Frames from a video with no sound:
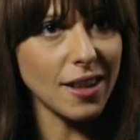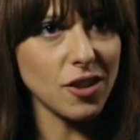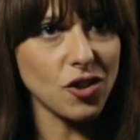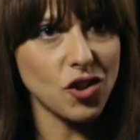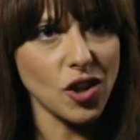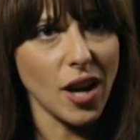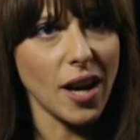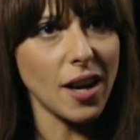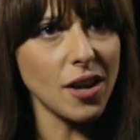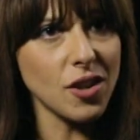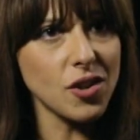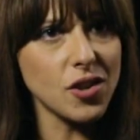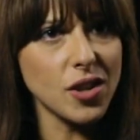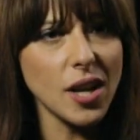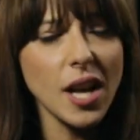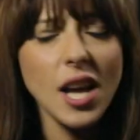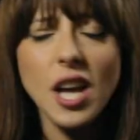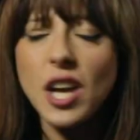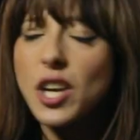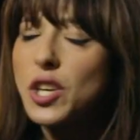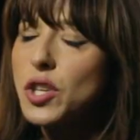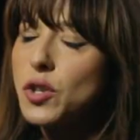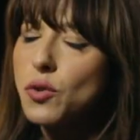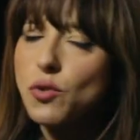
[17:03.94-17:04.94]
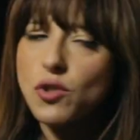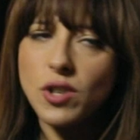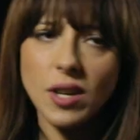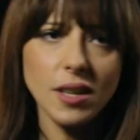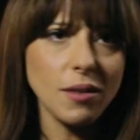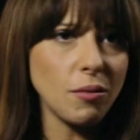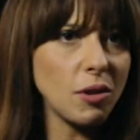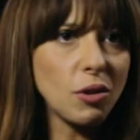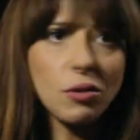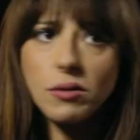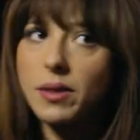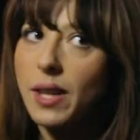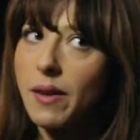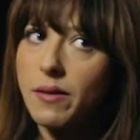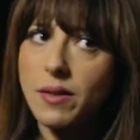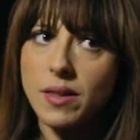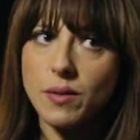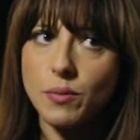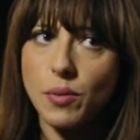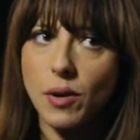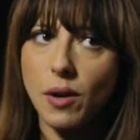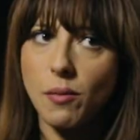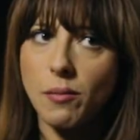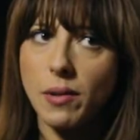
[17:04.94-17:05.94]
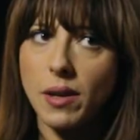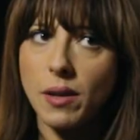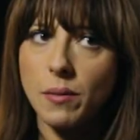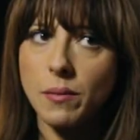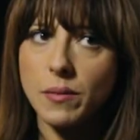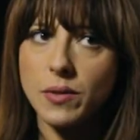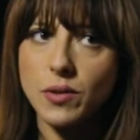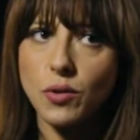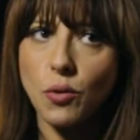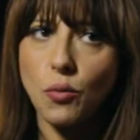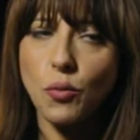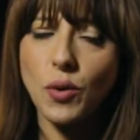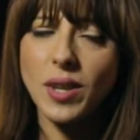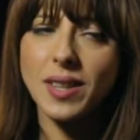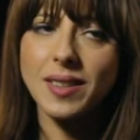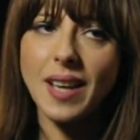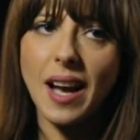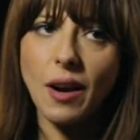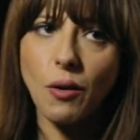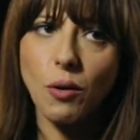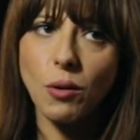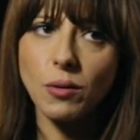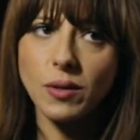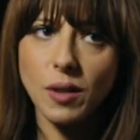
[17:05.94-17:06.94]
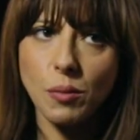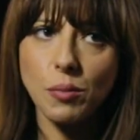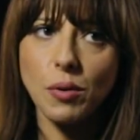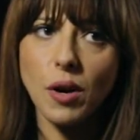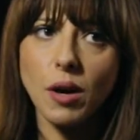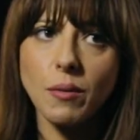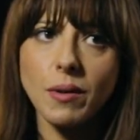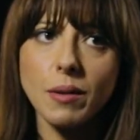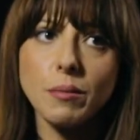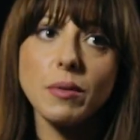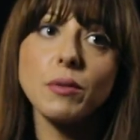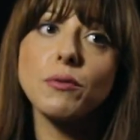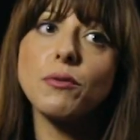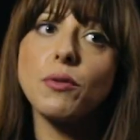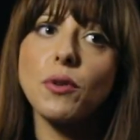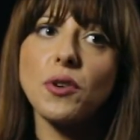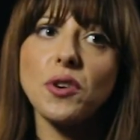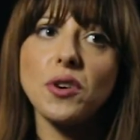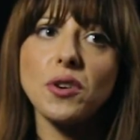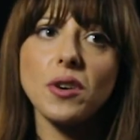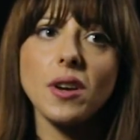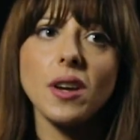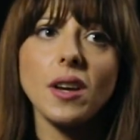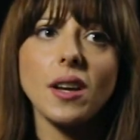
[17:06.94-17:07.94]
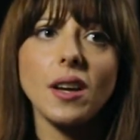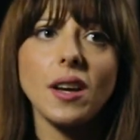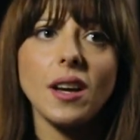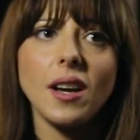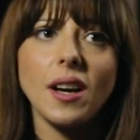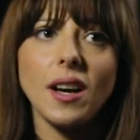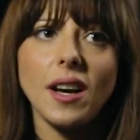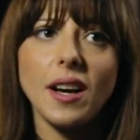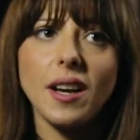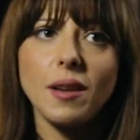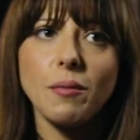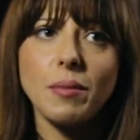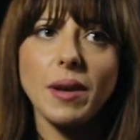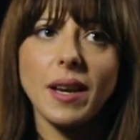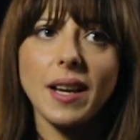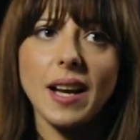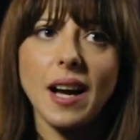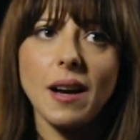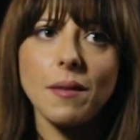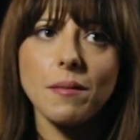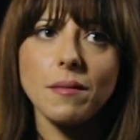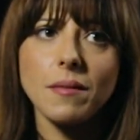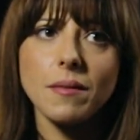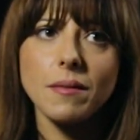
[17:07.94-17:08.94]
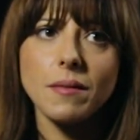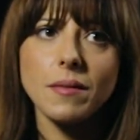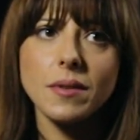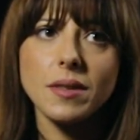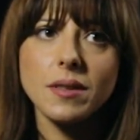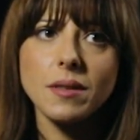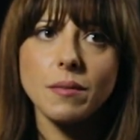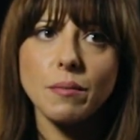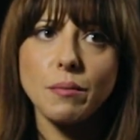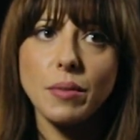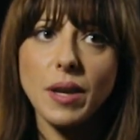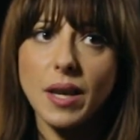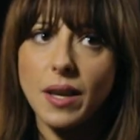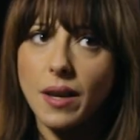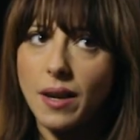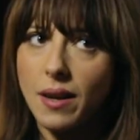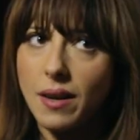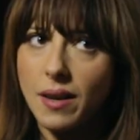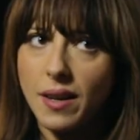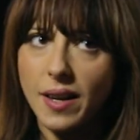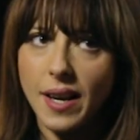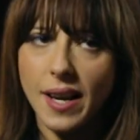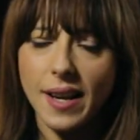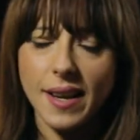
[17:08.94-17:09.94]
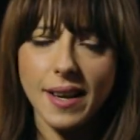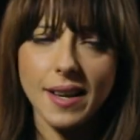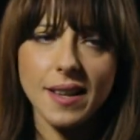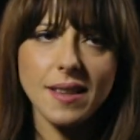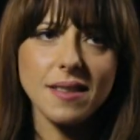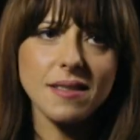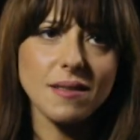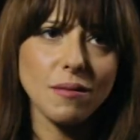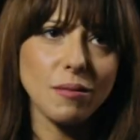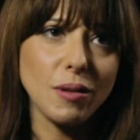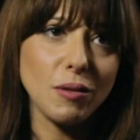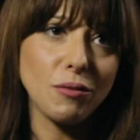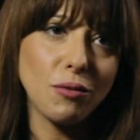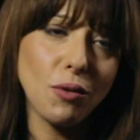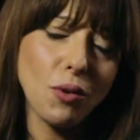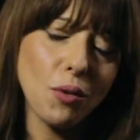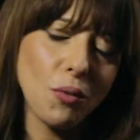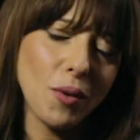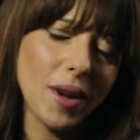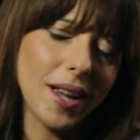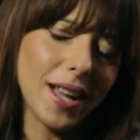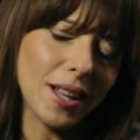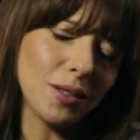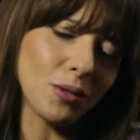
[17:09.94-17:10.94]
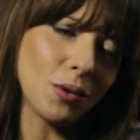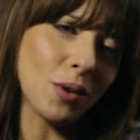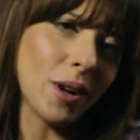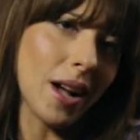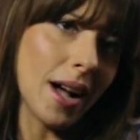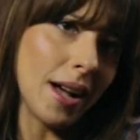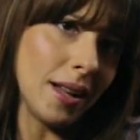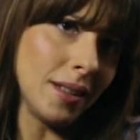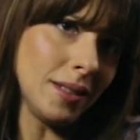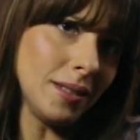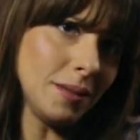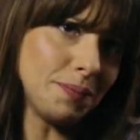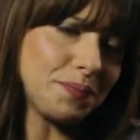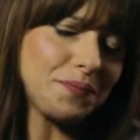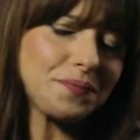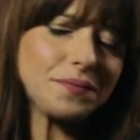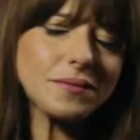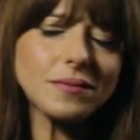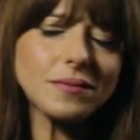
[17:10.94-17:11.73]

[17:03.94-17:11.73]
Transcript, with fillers: get judged. Usually we don't have this problem. So we tackle the problem before it becomes bigger, I guess, before we get to Cannes.